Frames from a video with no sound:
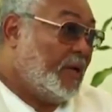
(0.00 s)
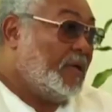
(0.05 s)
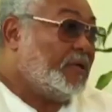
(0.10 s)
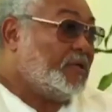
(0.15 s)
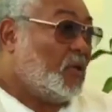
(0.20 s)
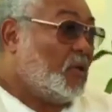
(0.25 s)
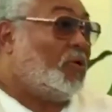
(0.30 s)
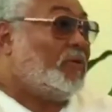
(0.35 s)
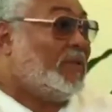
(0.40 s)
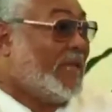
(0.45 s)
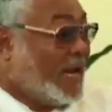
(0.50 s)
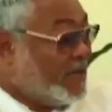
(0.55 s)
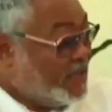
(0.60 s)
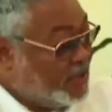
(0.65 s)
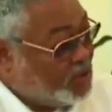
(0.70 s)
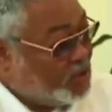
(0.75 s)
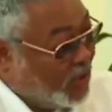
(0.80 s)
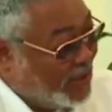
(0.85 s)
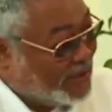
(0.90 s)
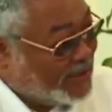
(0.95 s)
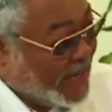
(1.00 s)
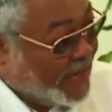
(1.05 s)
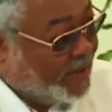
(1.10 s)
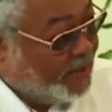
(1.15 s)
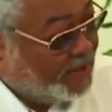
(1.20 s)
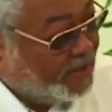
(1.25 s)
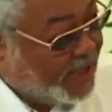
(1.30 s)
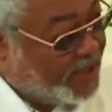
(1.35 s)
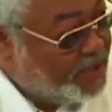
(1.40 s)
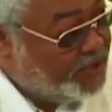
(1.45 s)
So that is what
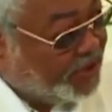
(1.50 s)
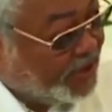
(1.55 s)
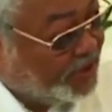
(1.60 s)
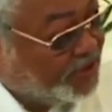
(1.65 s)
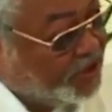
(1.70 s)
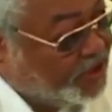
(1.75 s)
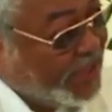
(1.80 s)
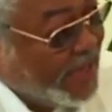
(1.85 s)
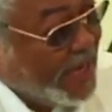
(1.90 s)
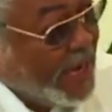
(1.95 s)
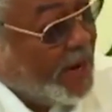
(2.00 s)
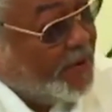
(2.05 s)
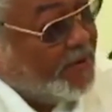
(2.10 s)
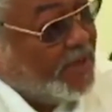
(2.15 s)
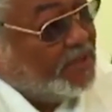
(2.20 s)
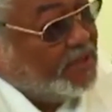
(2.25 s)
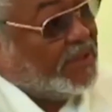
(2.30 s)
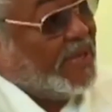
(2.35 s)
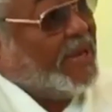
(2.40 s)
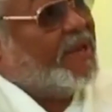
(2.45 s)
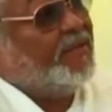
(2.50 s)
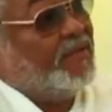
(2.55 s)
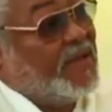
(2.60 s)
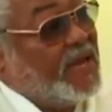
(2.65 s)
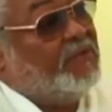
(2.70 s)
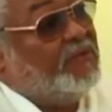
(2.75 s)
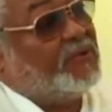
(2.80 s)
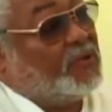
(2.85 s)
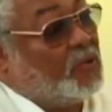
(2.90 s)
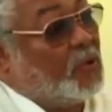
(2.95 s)
endangered Shagaris, and
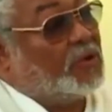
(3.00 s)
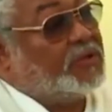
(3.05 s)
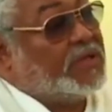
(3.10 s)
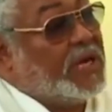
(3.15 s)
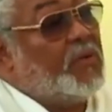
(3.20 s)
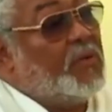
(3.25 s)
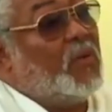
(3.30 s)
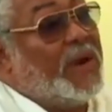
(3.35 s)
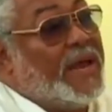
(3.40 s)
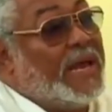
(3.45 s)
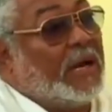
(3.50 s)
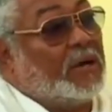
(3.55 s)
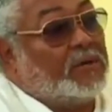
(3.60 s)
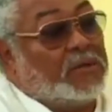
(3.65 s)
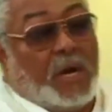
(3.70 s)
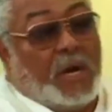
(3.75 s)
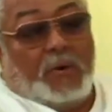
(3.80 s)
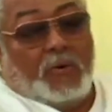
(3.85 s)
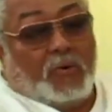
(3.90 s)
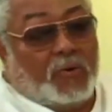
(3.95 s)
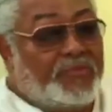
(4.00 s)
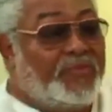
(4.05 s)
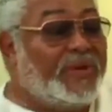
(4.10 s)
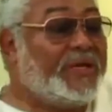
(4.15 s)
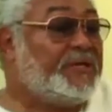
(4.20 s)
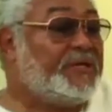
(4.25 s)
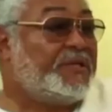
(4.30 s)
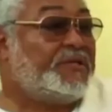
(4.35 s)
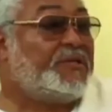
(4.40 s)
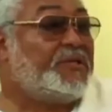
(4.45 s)
they thought a way out would
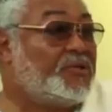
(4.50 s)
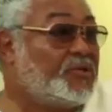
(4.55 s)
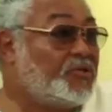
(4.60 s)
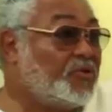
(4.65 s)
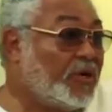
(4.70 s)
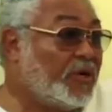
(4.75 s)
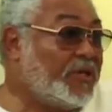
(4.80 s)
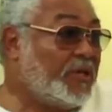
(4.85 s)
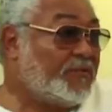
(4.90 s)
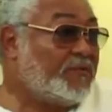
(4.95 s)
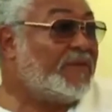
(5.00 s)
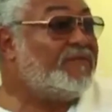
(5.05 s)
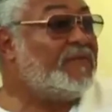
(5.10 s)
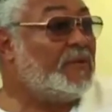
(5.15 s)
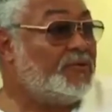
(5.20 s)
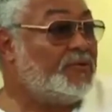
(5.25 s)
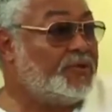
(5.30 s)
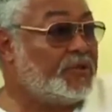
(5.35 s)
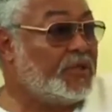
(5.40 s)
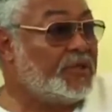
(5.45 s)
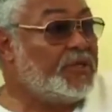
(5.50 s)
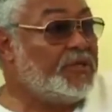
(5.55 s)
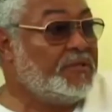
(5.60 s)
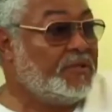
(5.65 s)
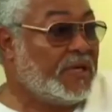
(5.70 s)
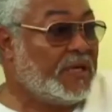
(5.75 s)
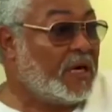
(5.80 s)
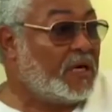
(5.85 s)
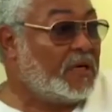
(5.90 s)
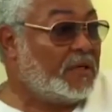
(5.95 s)
be to destroy the revolution in
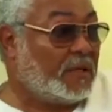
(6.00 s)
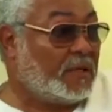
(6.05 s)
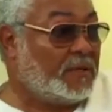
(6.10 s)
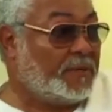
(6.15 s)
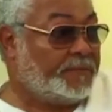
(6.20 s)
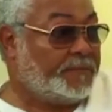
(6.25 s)
Ghana.